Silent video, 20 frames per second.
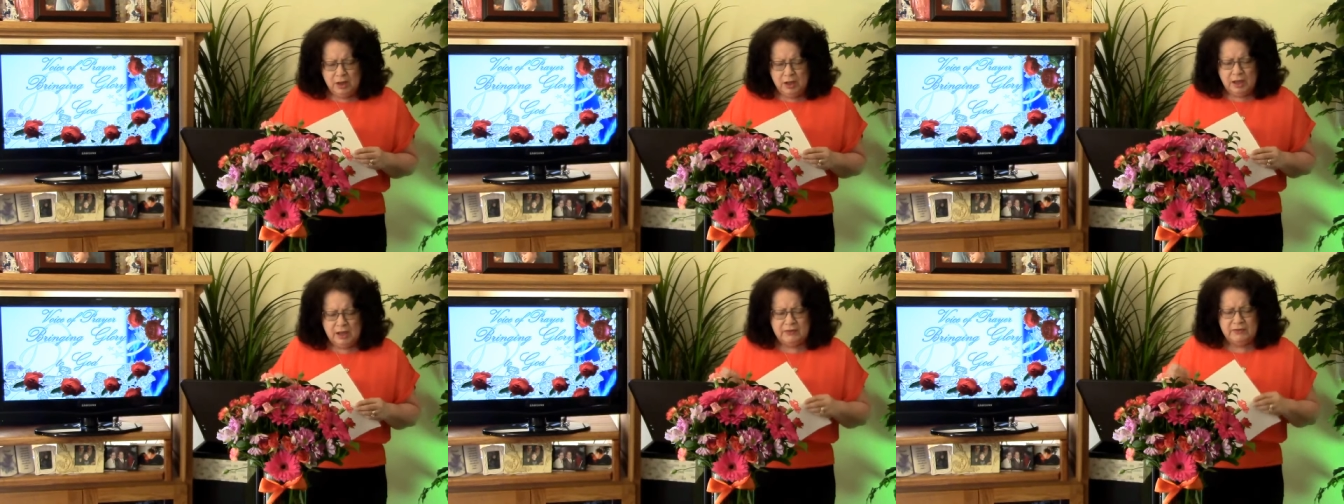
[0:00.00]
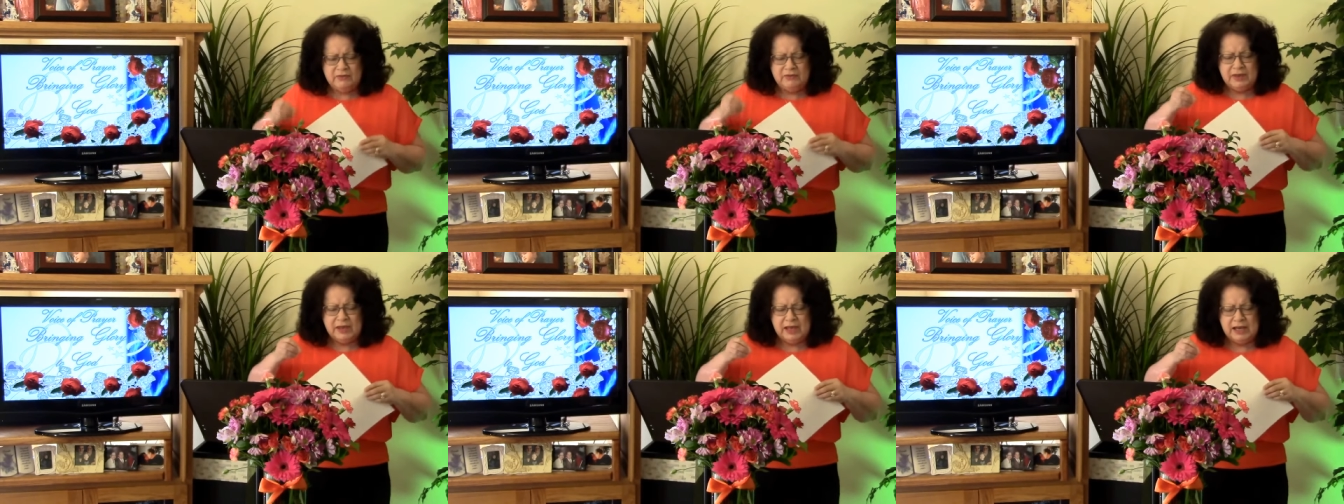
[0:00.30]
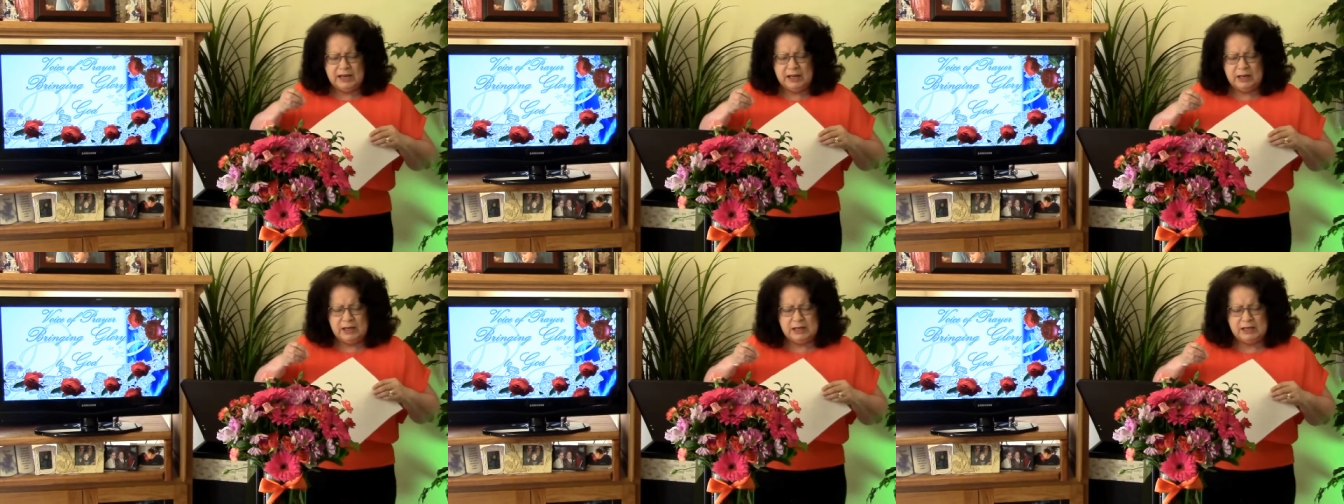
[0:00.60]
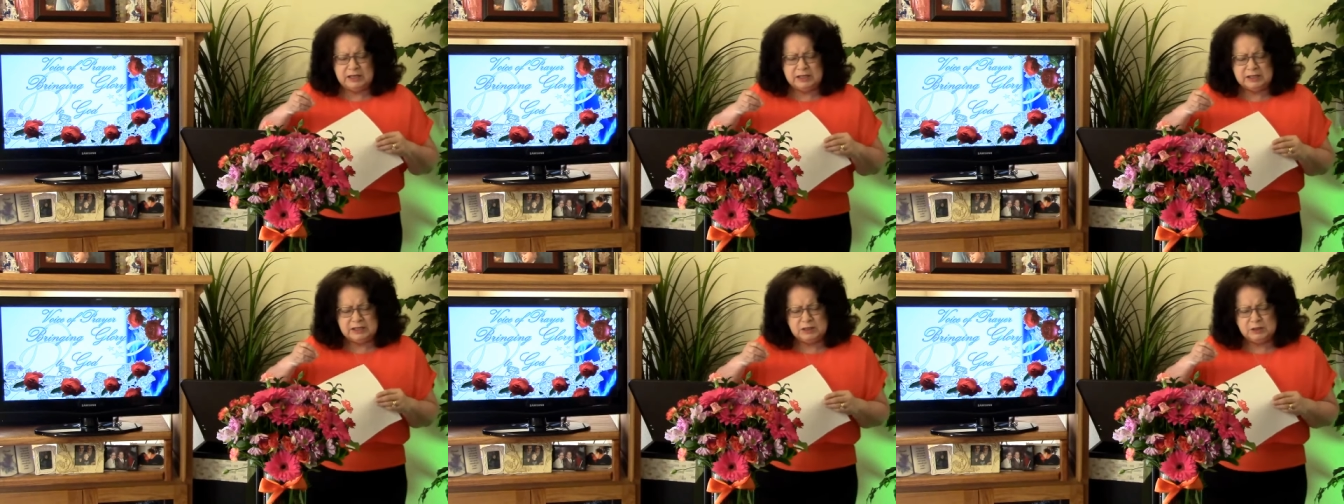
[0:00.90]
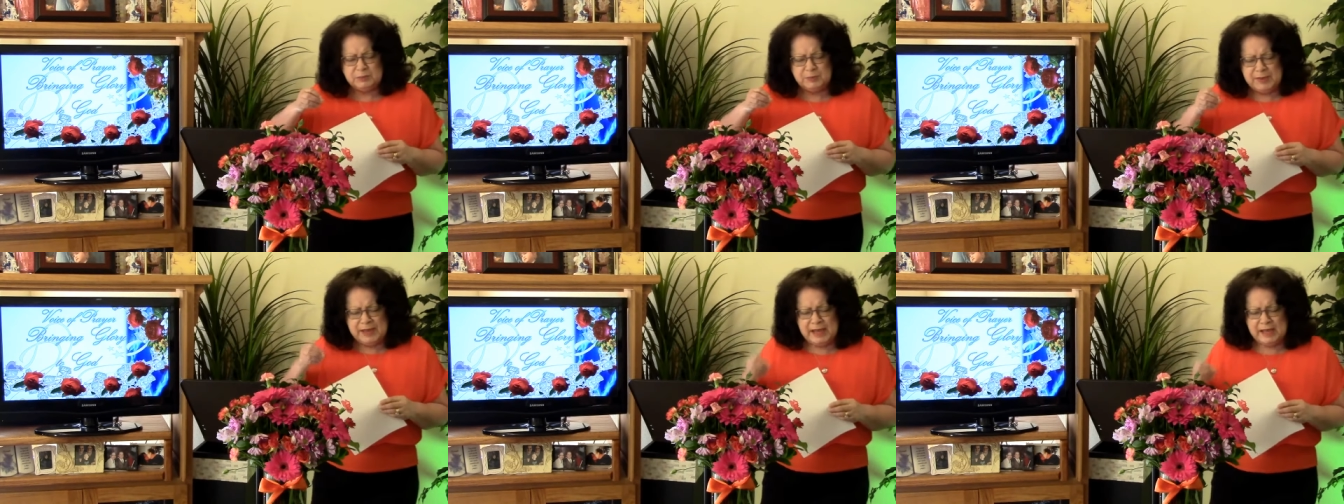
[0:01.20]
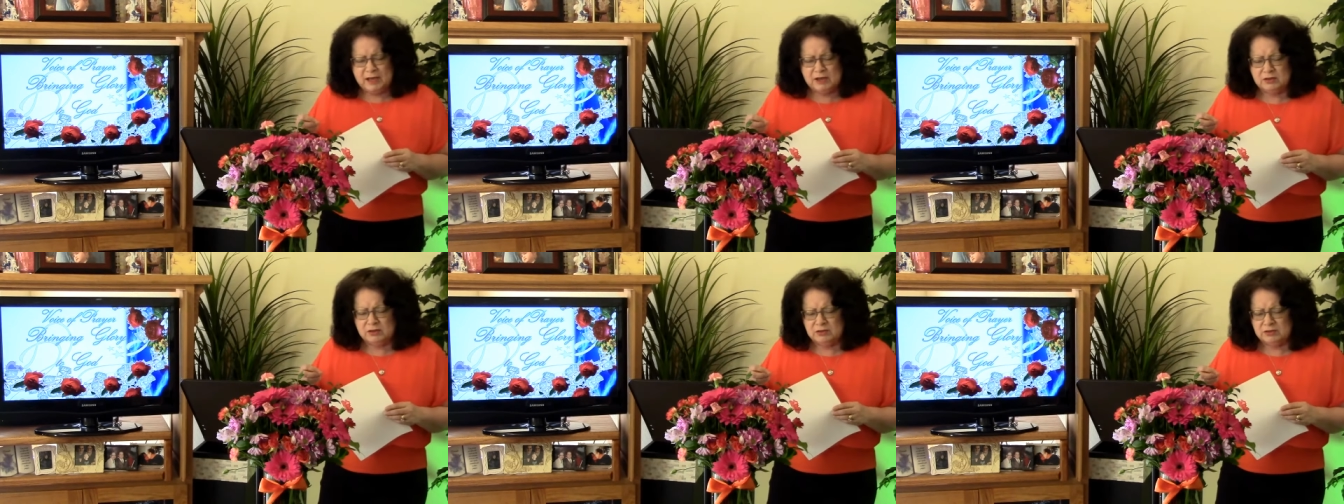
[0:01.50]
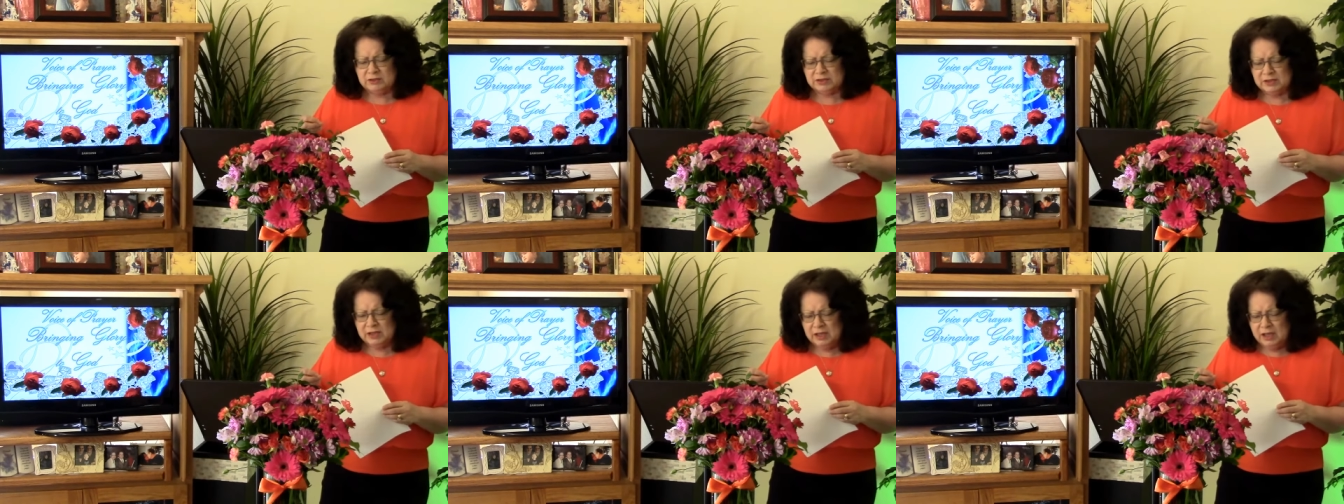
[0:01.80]
and then it
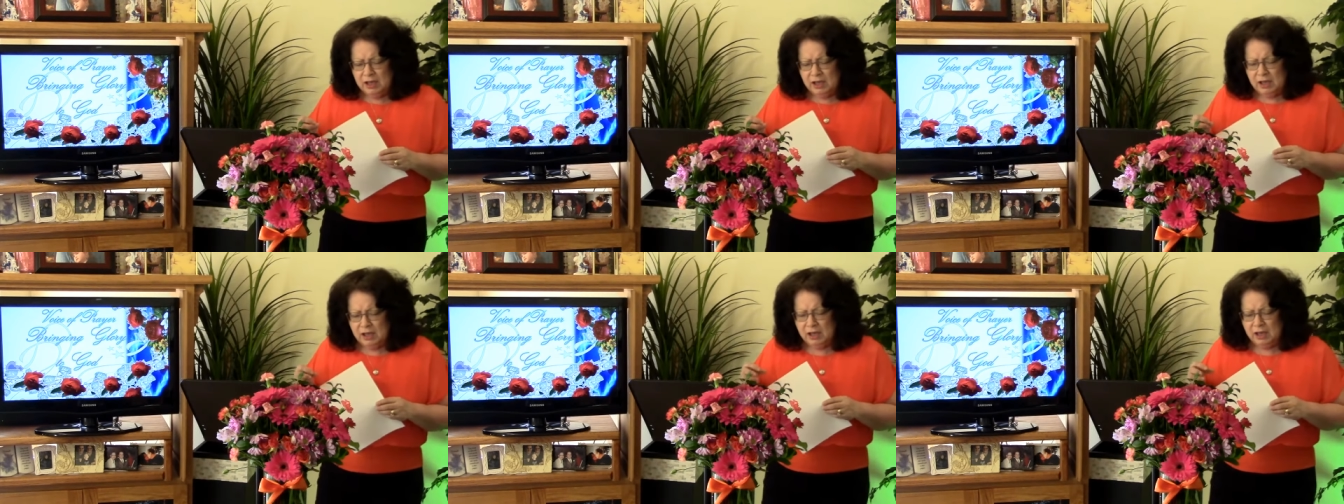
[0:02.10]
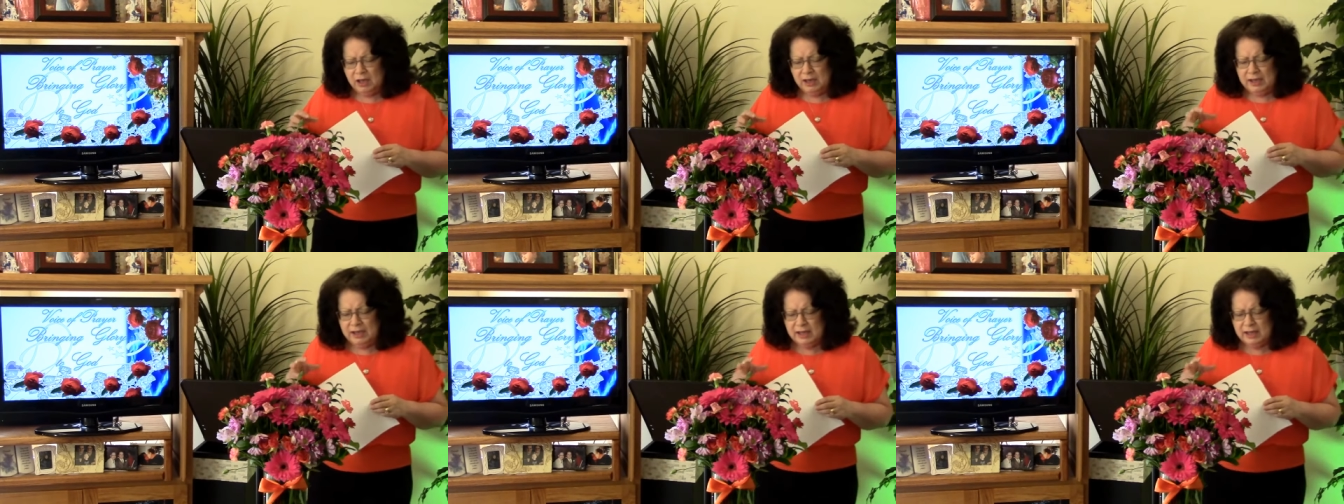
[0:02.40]
dispels uh,